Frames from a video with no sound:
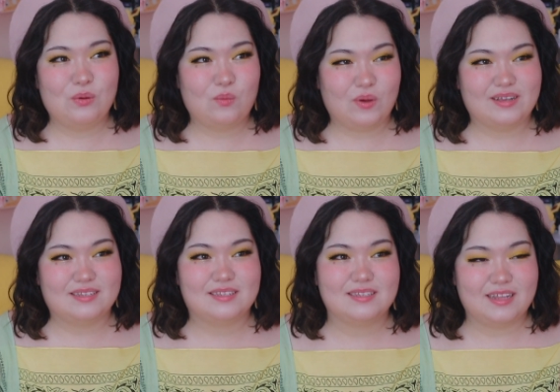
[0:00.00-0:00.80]

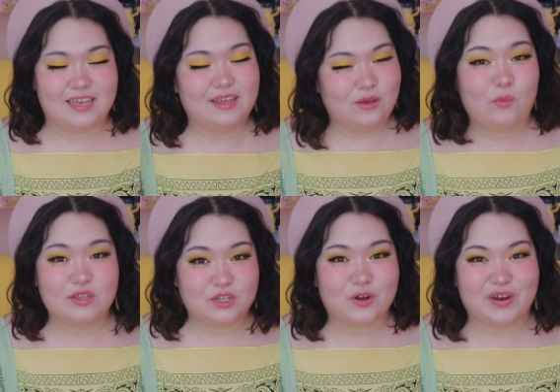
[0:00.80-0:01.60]
was like it
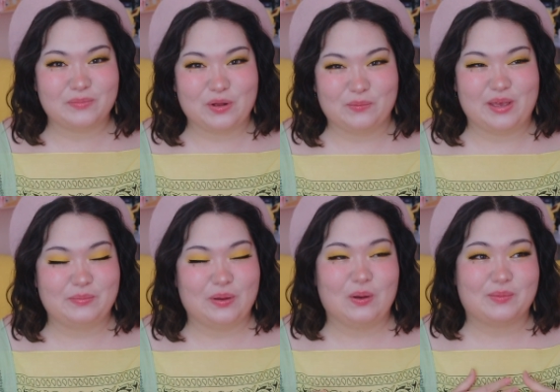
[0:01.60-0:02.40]
was a great moment
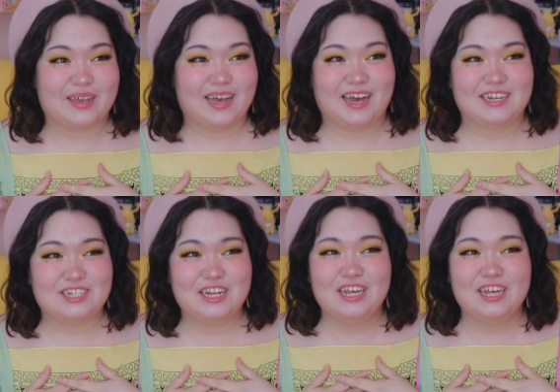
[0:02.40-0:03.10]
but oh my gosh